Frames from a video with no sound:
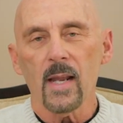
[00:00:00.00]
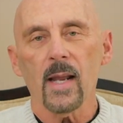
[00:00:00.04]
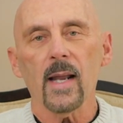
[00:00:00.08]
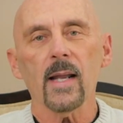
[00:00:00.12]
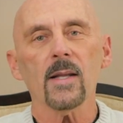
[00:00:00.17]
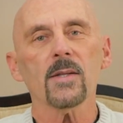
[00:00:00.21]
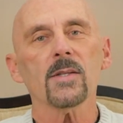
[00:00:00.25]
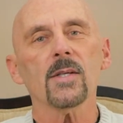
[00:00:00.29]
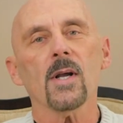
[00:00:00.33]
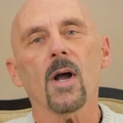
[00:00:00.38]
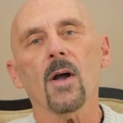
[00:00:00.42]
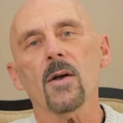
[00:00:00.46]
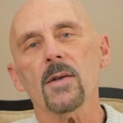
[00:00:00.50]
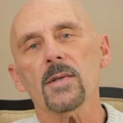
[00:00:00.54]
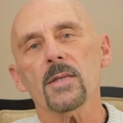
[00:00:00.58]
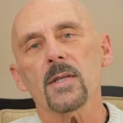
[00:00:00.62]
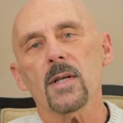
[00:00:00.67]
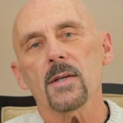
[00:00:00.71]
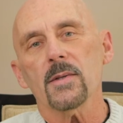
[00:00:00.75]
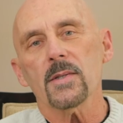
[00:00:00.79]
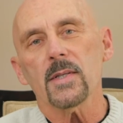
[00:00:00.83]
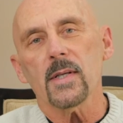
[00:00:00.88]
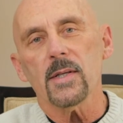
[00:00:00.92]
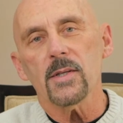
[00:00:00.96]
It's
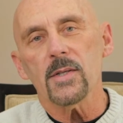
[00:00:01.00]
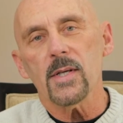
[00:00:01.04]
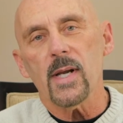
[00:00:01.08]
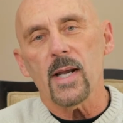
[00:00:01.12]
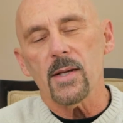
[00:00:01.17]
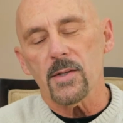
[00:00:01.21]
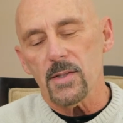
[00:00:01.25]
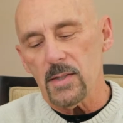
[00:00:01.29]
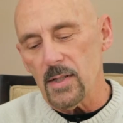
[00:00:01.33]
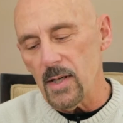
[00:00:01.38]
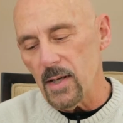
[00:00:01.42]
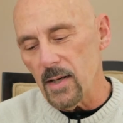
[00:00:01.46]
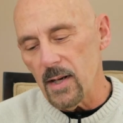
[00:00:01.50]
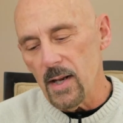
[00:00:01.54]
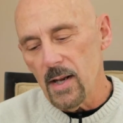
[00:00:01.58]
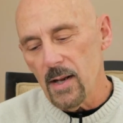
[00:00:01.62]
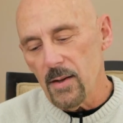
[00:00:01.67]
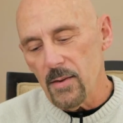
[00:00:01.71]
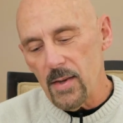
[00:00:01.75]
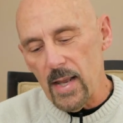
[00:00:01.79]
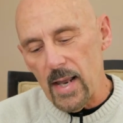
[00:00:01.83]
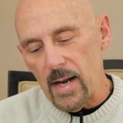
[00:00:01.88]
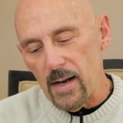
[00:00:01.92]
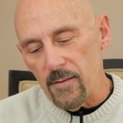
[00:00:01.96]
also suggesting
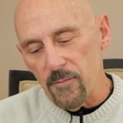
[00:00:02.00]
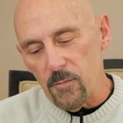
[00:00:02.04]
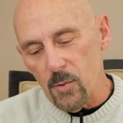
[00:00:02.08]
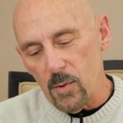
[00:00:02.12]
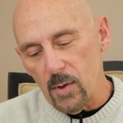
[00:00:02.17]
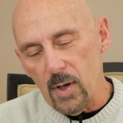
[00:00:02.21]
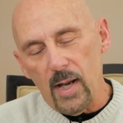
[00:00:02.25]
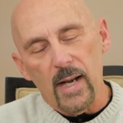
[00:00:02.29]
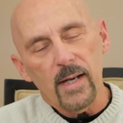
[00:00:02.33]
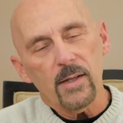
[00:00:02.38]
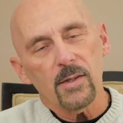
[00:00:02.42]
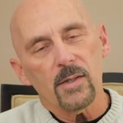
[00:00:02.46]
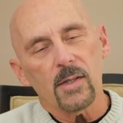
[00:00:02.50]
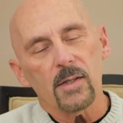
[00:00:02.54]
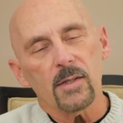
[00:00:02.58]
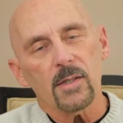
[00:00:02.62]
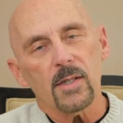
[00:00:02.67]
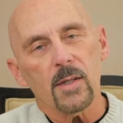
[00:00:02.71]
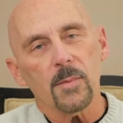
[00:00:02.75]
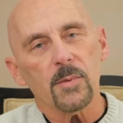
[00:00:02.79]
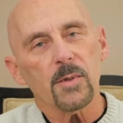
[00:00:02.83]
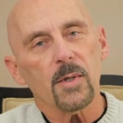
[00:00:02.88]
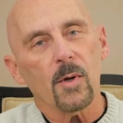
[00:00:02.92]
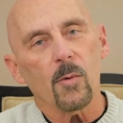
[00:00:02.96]
that if
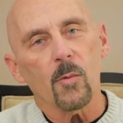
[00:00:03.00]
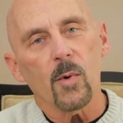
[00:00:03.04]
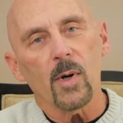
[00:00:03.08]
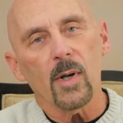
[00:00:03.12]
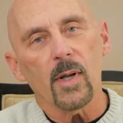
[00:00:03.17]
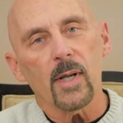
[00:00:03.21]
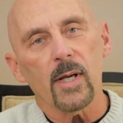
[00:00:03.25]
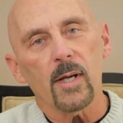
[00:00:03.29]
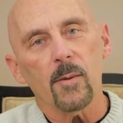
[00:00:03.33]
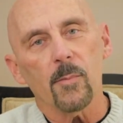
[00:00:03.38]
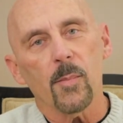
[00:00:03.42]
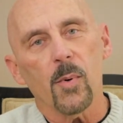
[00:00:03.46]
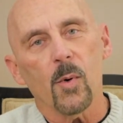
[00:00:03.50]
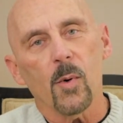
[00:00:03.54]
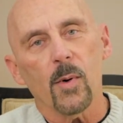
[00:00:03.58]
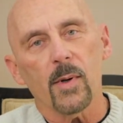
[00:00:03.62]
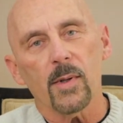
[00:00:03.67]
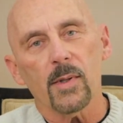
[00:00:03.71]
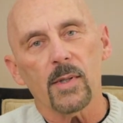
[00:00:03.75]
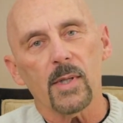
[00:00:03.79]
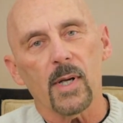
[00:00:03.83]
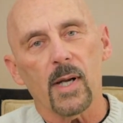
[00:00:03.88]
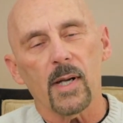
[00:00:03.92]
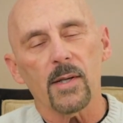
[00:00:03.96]
relationships are really
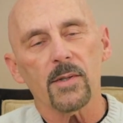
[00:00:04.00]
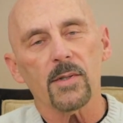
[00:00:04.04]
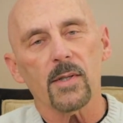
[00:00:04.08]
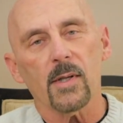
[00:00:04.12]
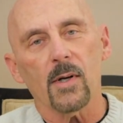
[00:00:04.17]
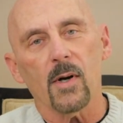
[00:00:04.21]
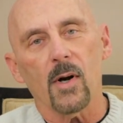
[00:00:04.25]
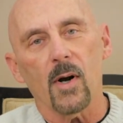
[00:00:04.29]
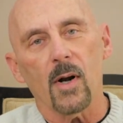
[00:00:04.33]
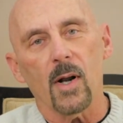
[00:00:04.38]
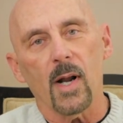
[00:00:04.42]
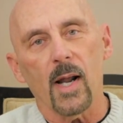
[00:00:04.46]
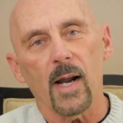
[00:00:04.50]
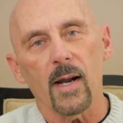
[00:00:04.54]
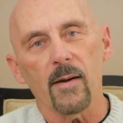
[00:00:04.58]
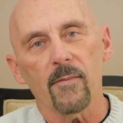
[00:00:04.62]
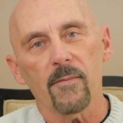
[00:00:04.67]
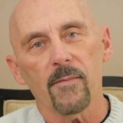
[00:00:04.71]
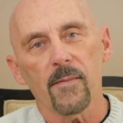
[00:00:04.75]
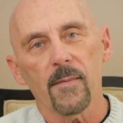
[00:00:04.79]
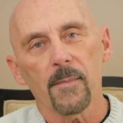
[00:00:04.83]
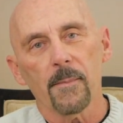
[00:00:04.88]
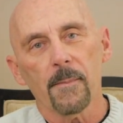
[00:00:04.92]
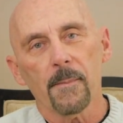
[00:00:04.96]
important to us in our
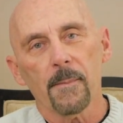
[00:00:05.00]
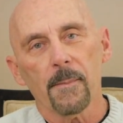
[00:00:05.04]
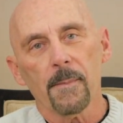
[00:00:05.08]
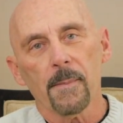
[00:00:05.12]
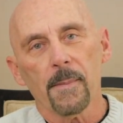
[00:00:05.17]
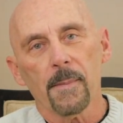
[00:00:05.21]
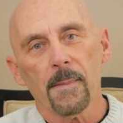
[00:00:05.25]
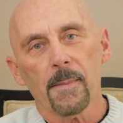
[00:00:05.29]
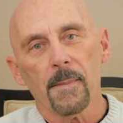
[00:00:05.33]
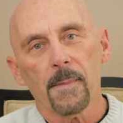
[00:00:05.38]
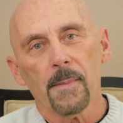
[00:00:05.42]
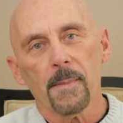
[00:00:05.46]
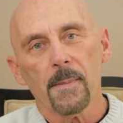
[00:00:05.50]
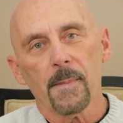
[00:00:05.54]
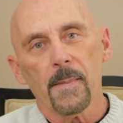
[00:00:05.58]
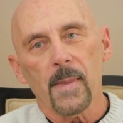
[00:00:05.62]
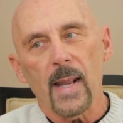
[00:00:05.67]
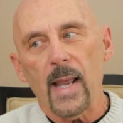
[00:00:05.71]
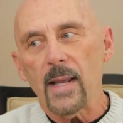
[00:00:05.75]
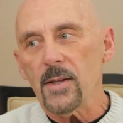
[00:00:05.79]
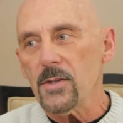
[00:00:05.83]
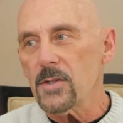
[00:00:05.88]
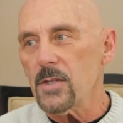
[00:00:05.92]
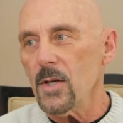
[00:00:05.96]
life, and